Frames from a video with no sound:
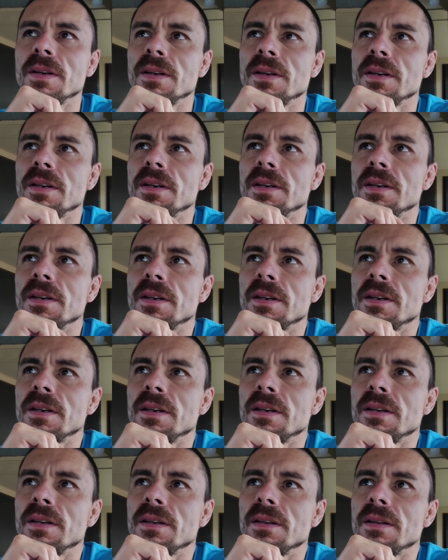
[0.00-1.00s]

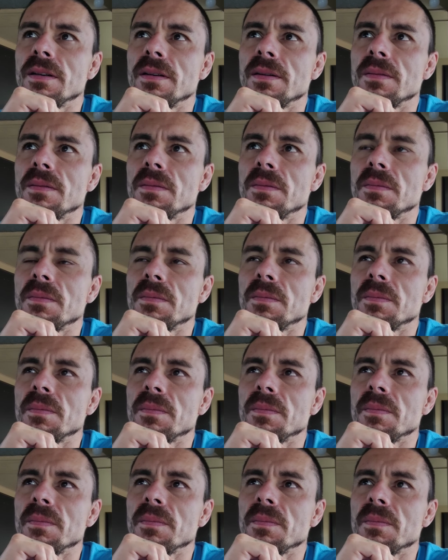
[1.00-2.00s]

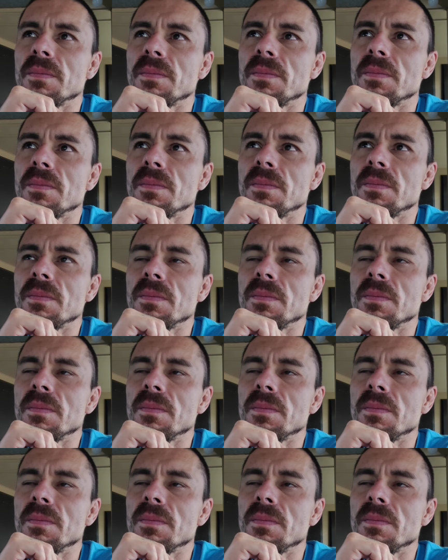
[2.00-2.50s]
(no one is talking)